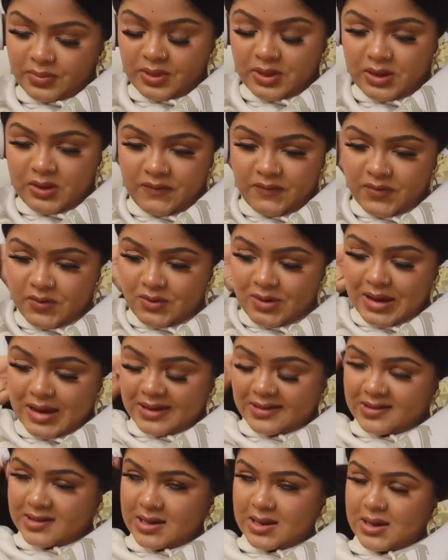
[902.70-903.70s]
if you
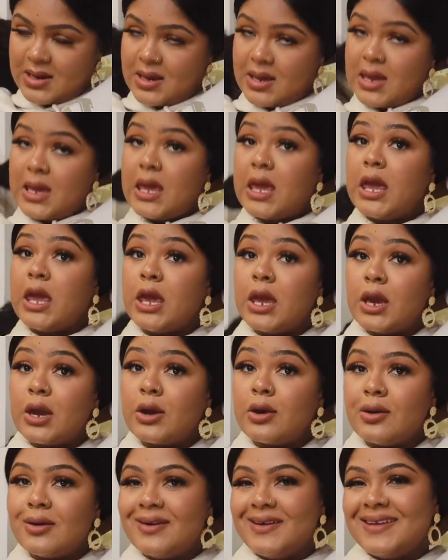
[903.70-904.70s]
guys
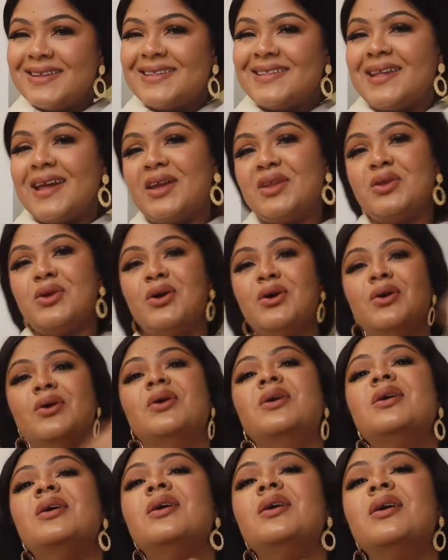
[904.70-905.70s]
care. It's like no.
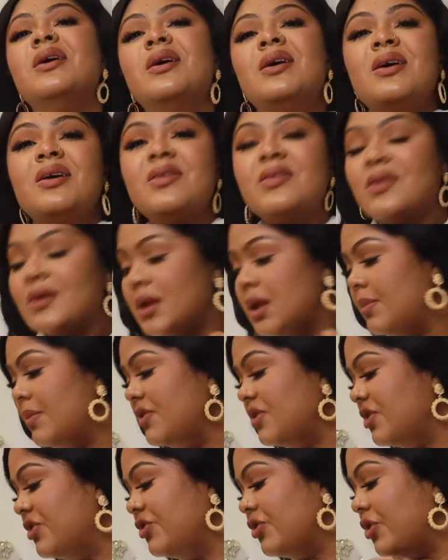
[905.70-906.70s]
So let me
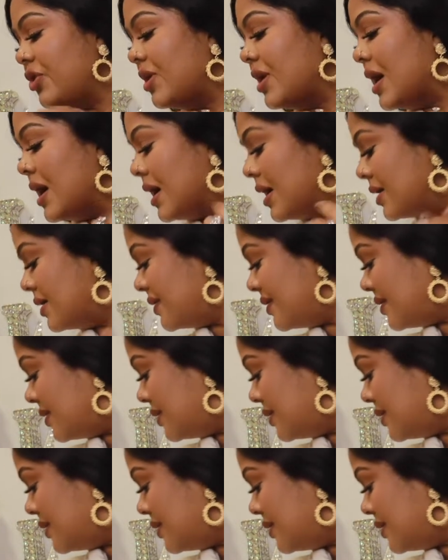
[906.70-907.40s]
just show you guys